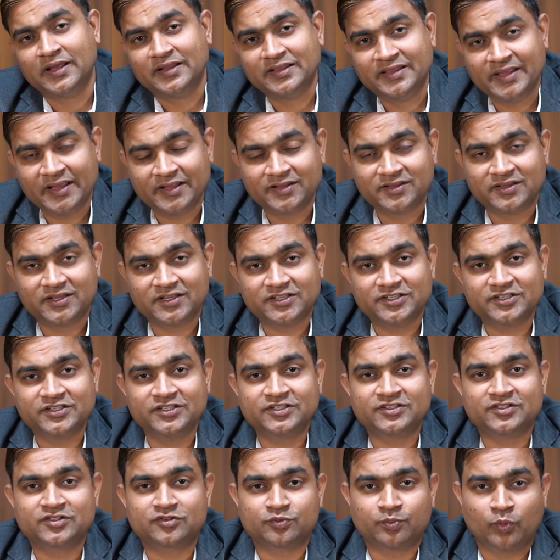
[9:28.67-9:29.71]
then
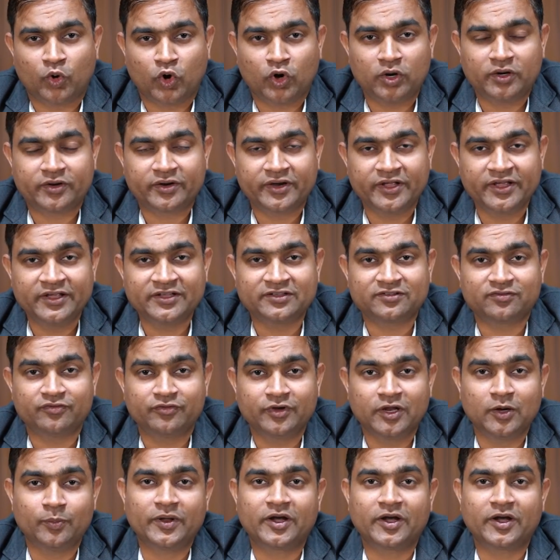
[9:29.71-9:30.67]
these small trees will